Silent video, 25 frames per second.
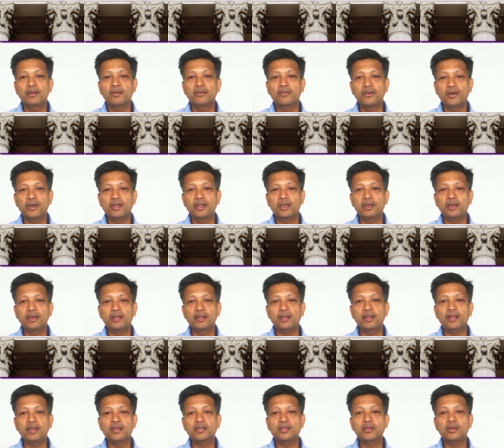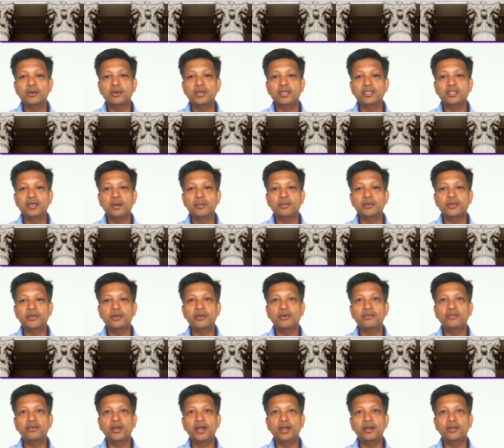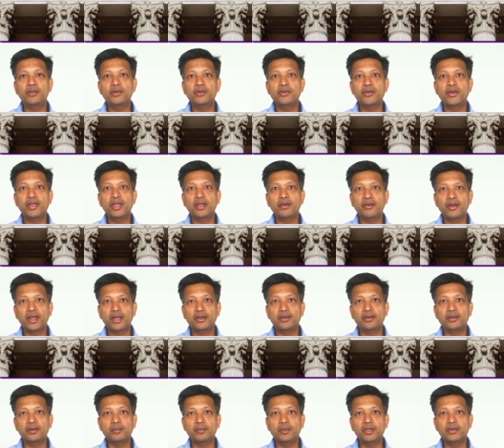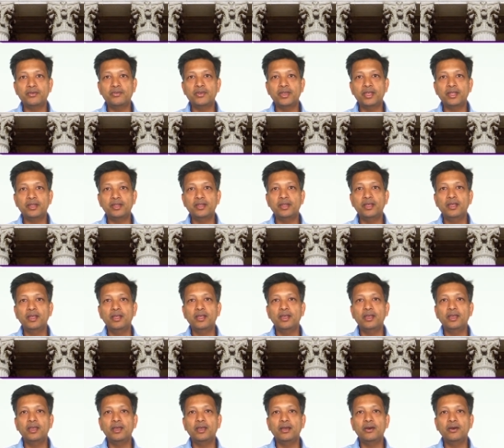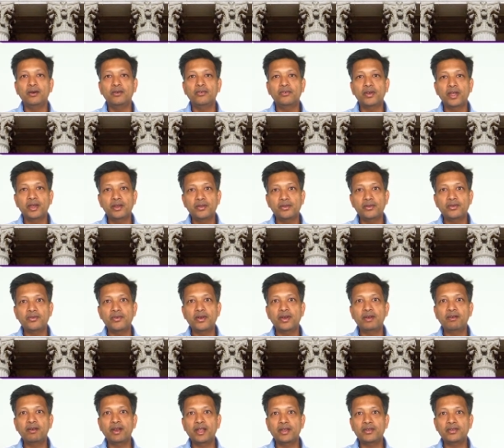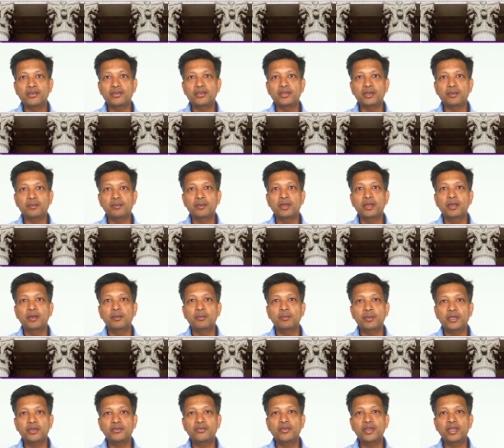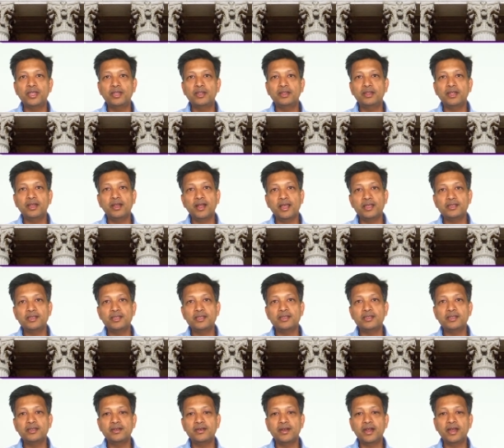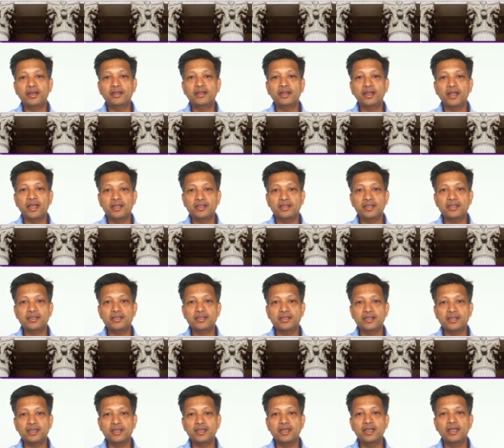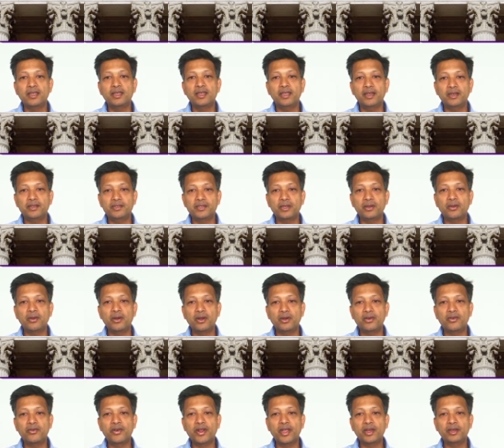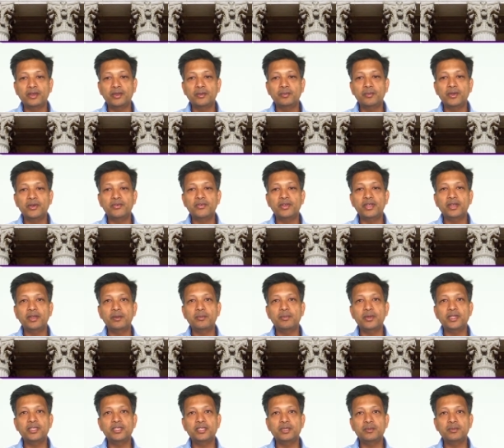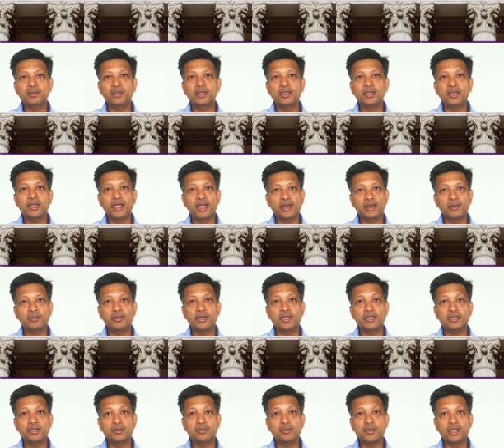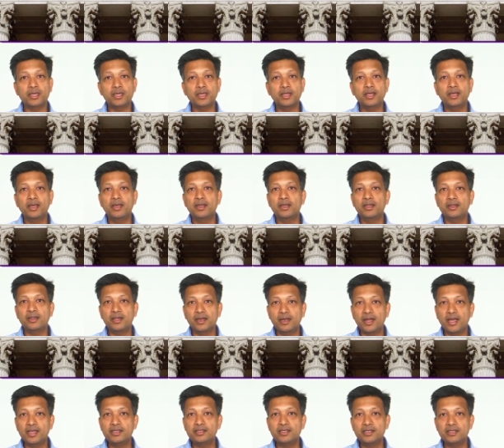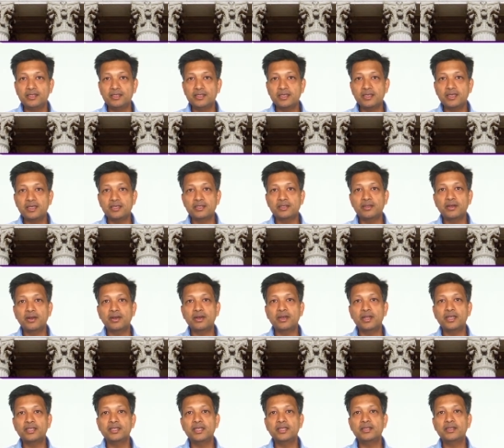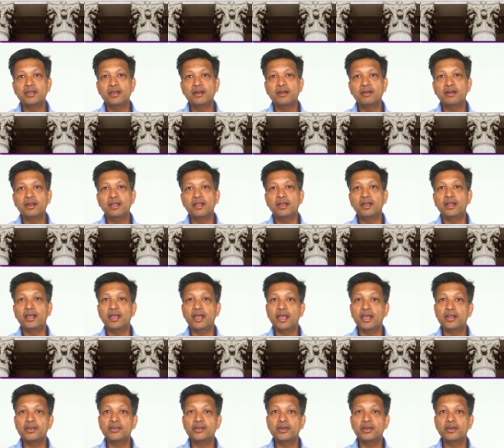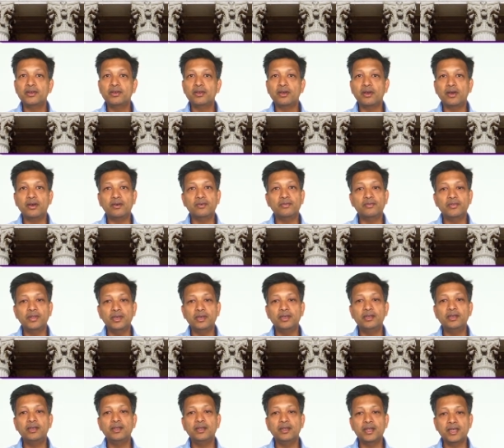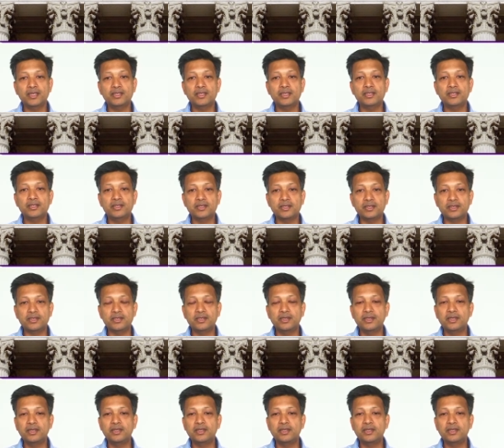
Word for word: Further, there is no assumption of fiduciary character between or fiduciary relationship between the licensor and the licensee. It is a contract between a principal and a principal. The licensee is not necessarily an agent of the licensor